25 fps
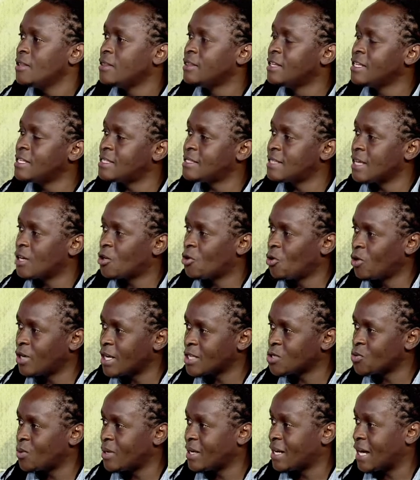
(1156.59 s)
these
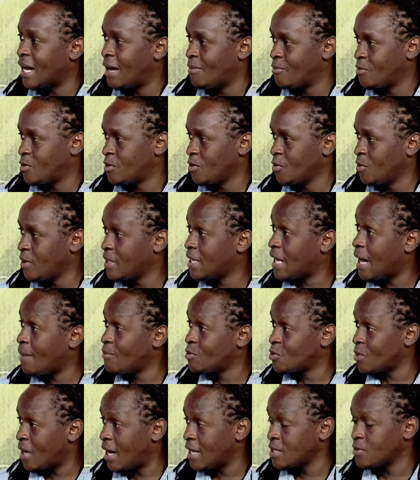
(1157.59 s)
stakeholders will come will
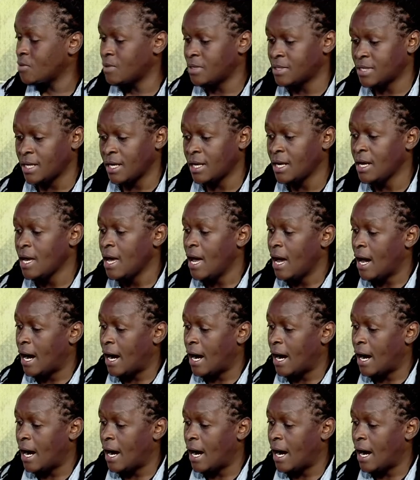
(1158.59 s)
come to us, will say,